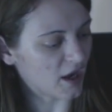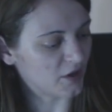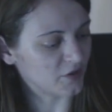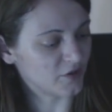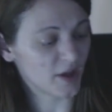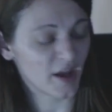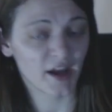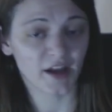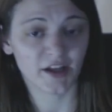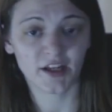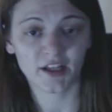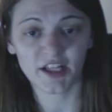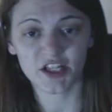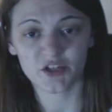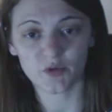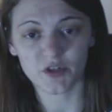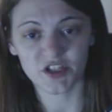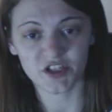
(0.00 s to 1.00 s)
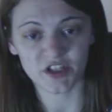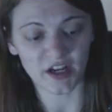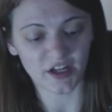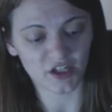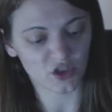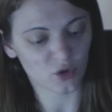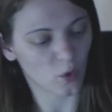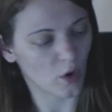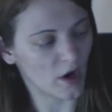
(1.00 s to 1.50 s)
and Hercules was
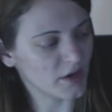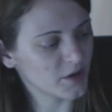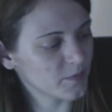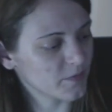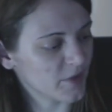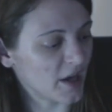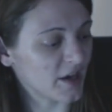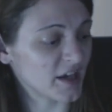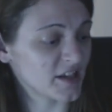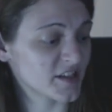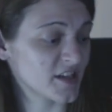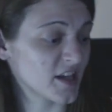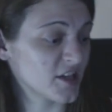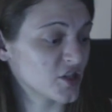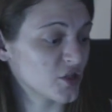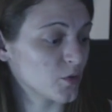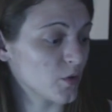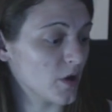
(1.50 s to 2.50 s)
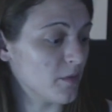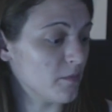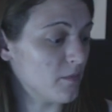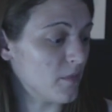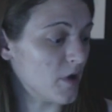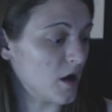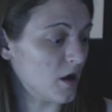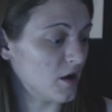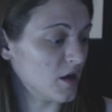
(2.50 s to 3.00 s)
£6, and I said to
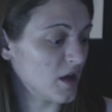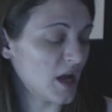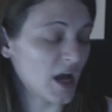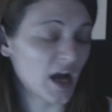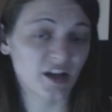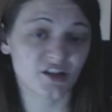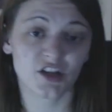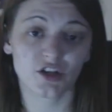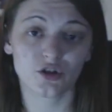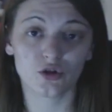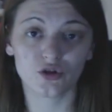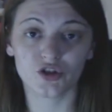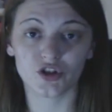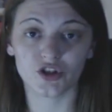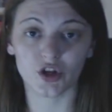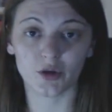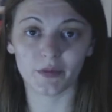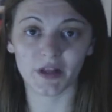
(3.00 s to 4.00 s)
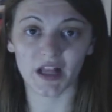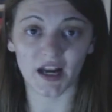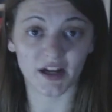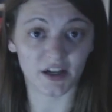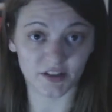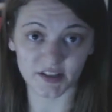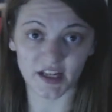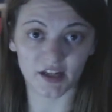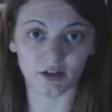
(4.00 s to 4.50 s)
him, I said, could you do me
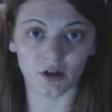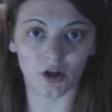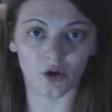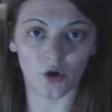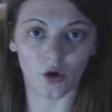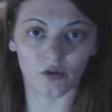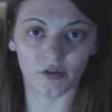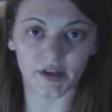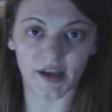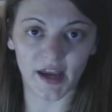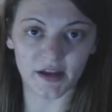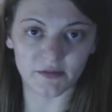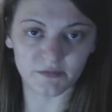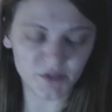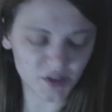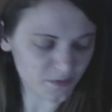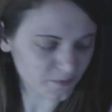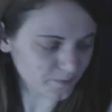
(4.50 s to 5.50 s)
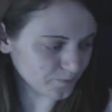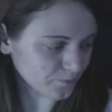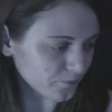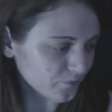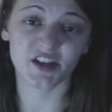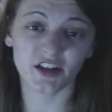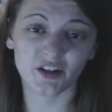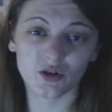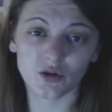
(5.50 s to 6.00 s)
like a deal on all the games?
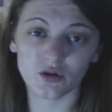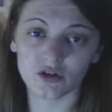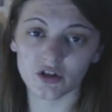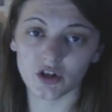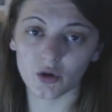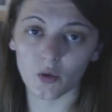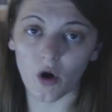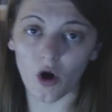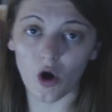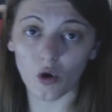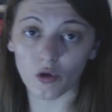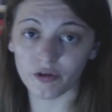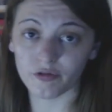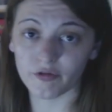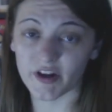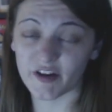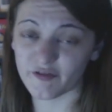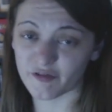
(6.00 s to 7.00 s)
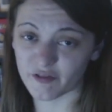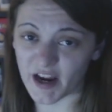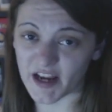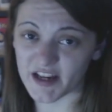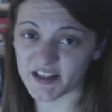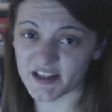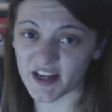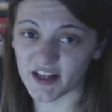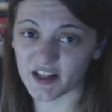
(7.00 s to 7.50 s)
And he said he could do all three
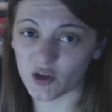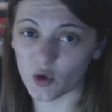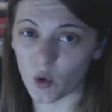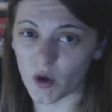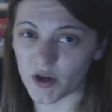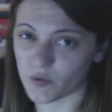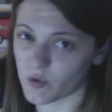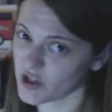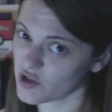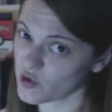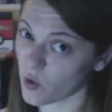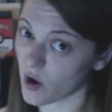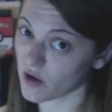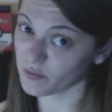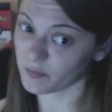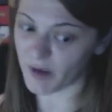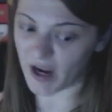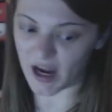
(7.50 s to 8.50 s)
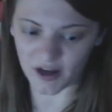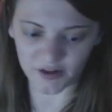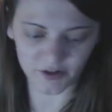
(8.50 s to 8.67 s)
for £18, which wasn't